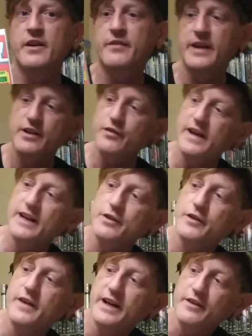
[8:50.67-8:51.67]
of X
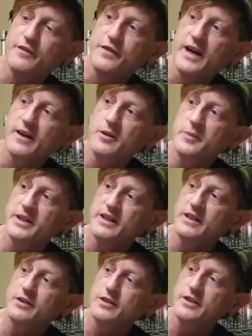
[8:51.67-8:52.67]
Factor if I can find them in,
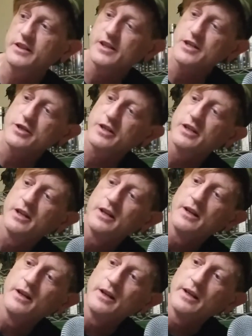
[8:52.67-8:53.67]
in good condition.
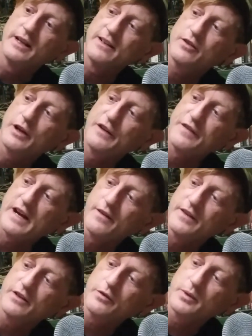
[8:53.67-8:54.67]
And so I
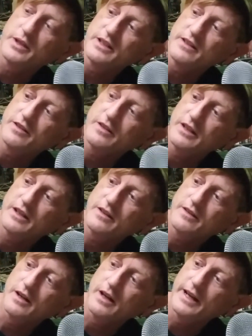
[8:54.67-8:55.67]
found this one. It's
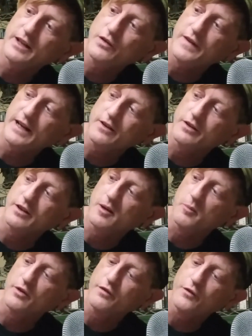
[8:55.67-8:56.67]
it's uh, X Factor
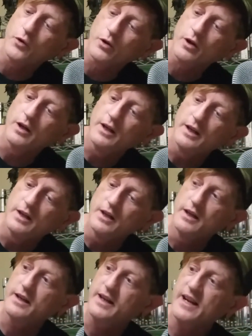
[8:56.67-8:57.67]
number four.
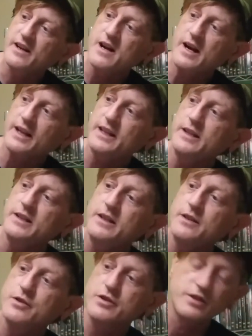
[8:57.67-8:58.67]
Again, not a
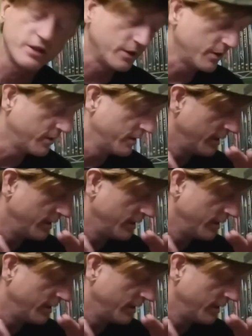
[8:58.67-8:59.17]
key, just a